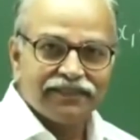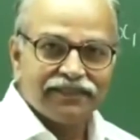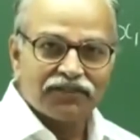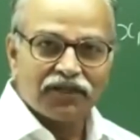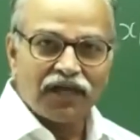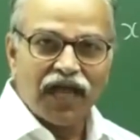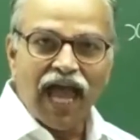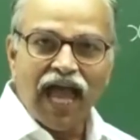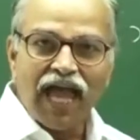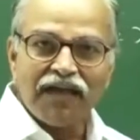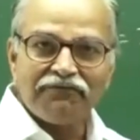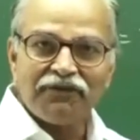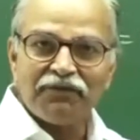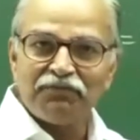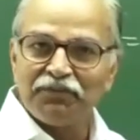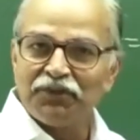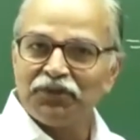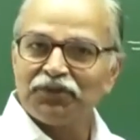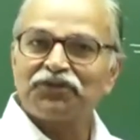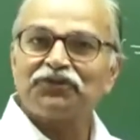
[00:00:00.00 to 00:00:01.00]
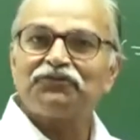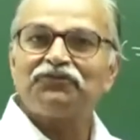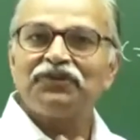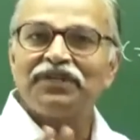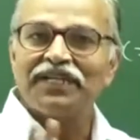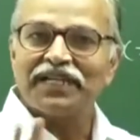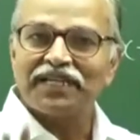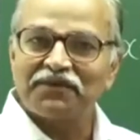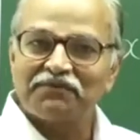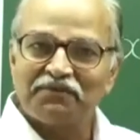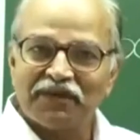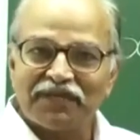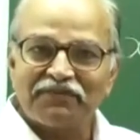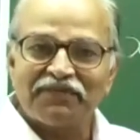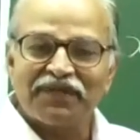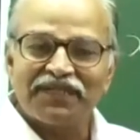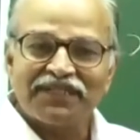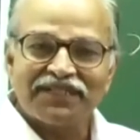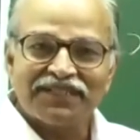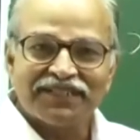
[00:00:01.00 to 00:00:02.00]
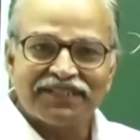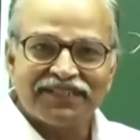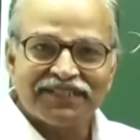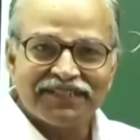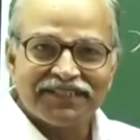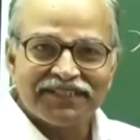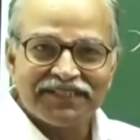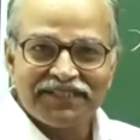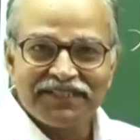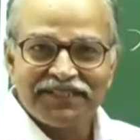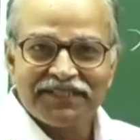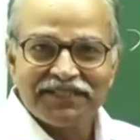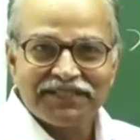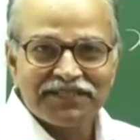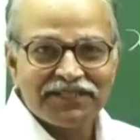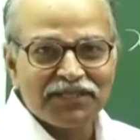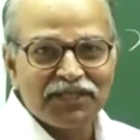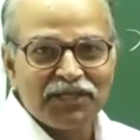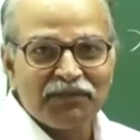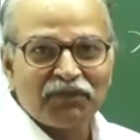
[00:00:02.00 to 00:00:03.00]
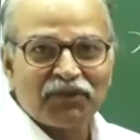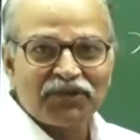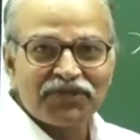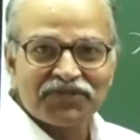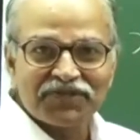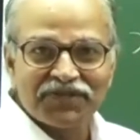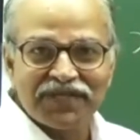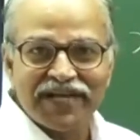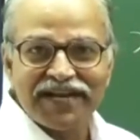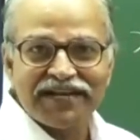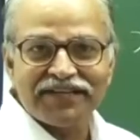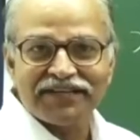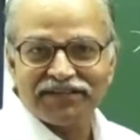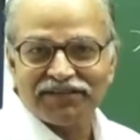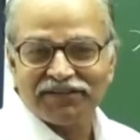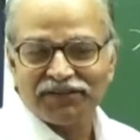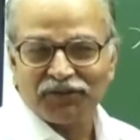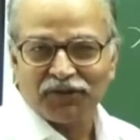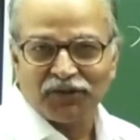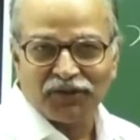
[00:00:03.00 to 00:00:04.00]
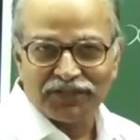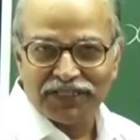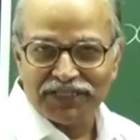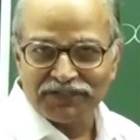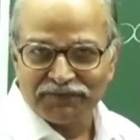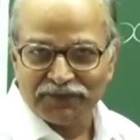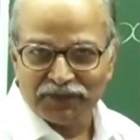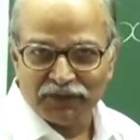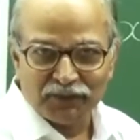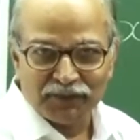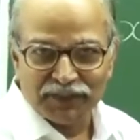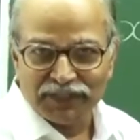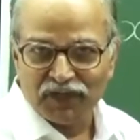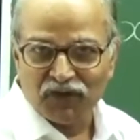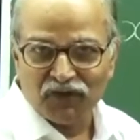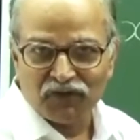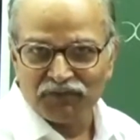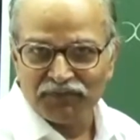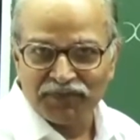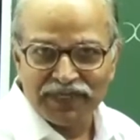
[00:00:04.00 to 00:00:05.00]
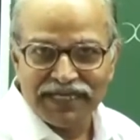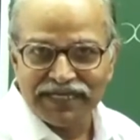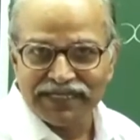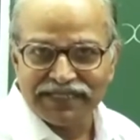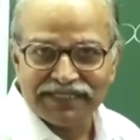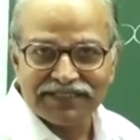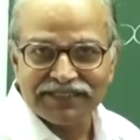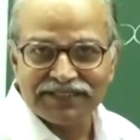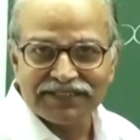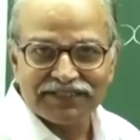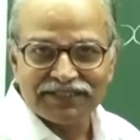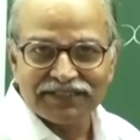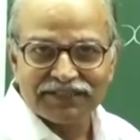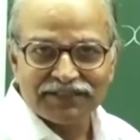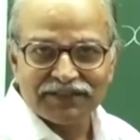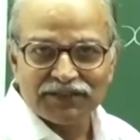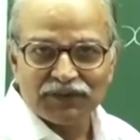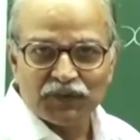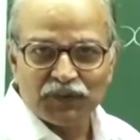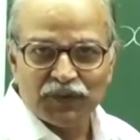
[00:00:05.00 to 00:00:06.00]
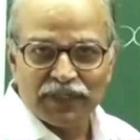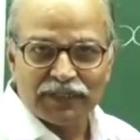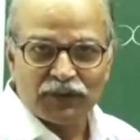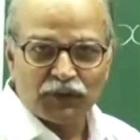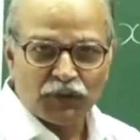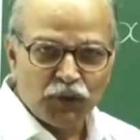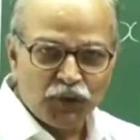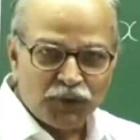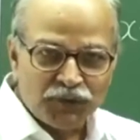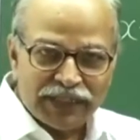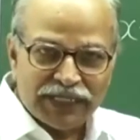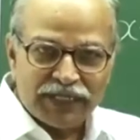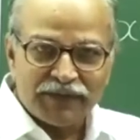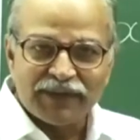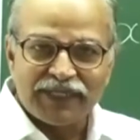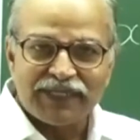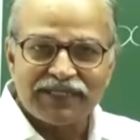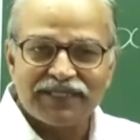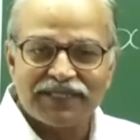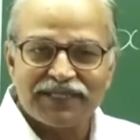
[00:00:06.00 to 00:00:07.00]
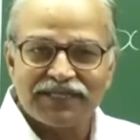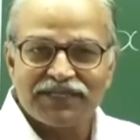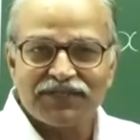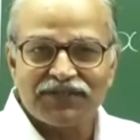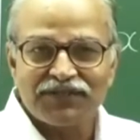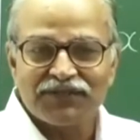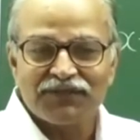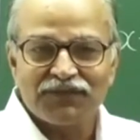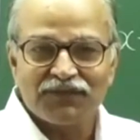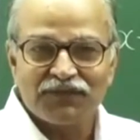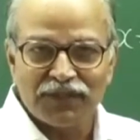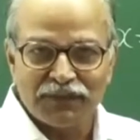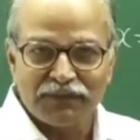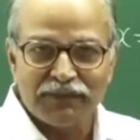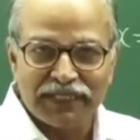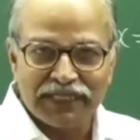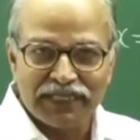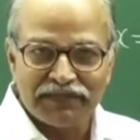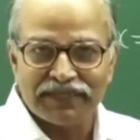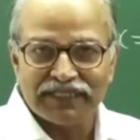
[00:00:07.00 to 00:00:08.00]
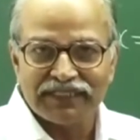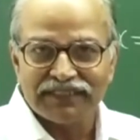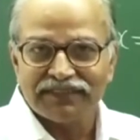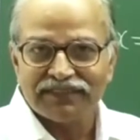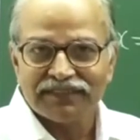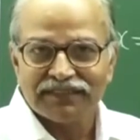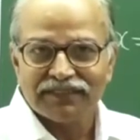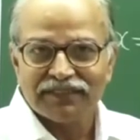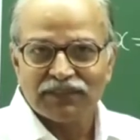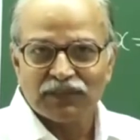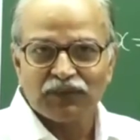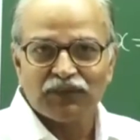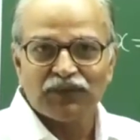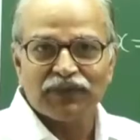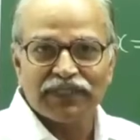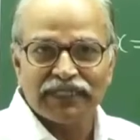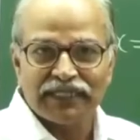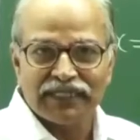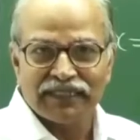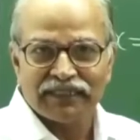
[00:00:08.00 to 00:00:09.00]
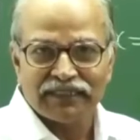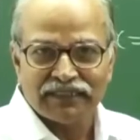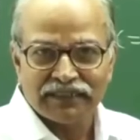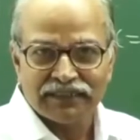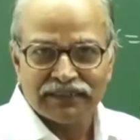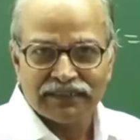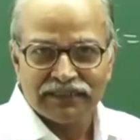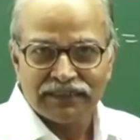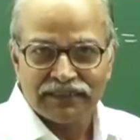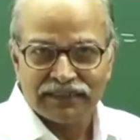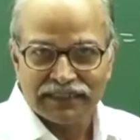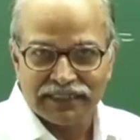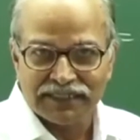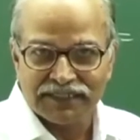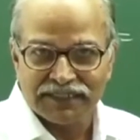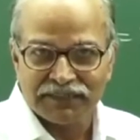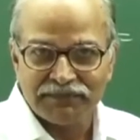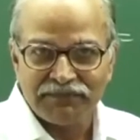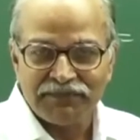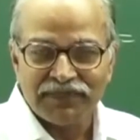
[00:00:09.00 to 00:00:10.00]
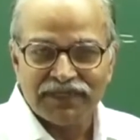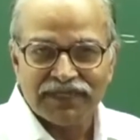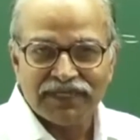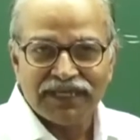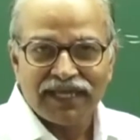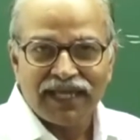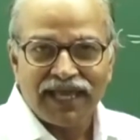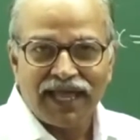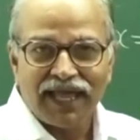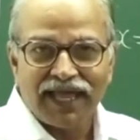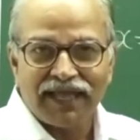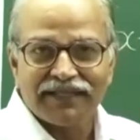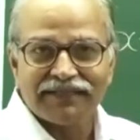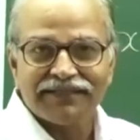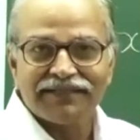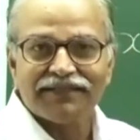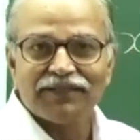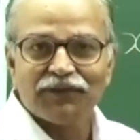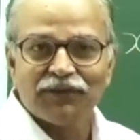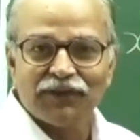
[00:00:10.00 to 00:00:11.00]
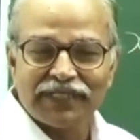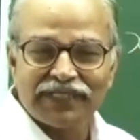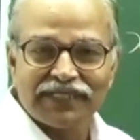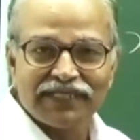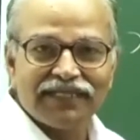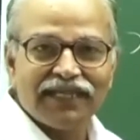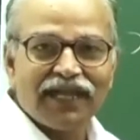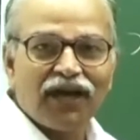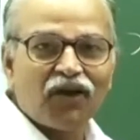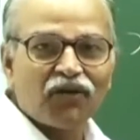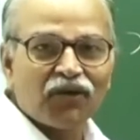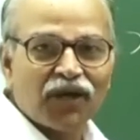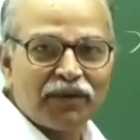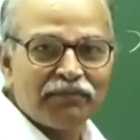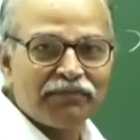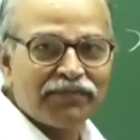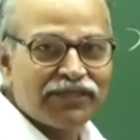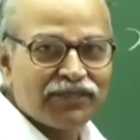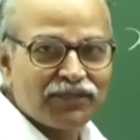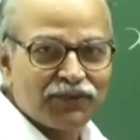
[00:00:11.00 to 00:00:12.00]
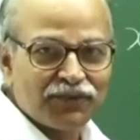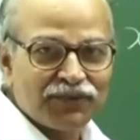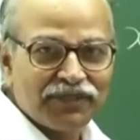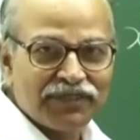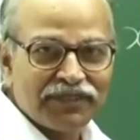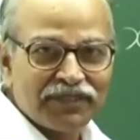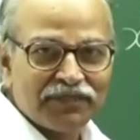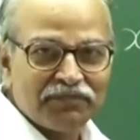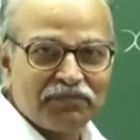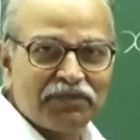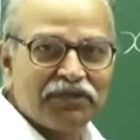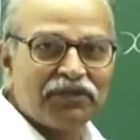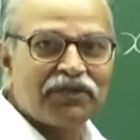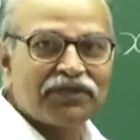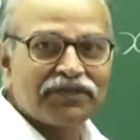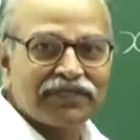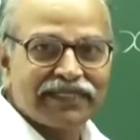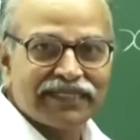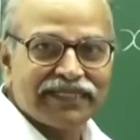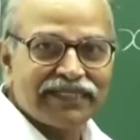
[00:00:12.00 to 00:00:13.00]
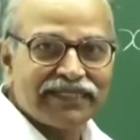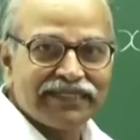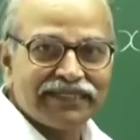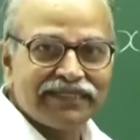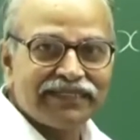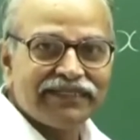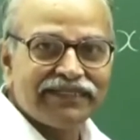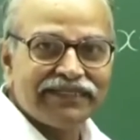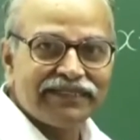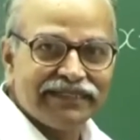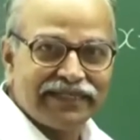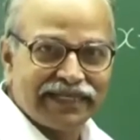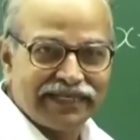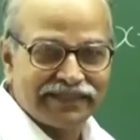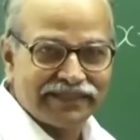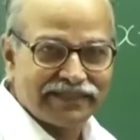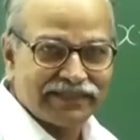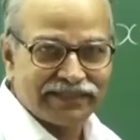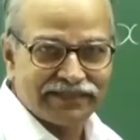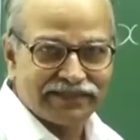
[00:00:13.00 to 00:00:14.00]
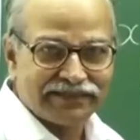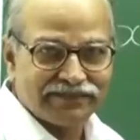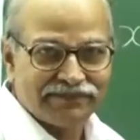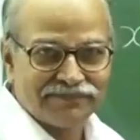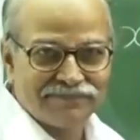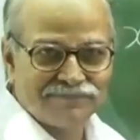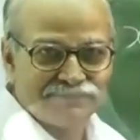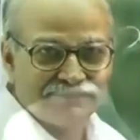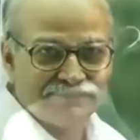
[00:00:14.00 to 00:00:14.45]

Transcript: So, I have a beautiful experiment to demonstrate all this phenomena of beats, where two frequencies will be given to a system and you will see how amplitude periodically changes.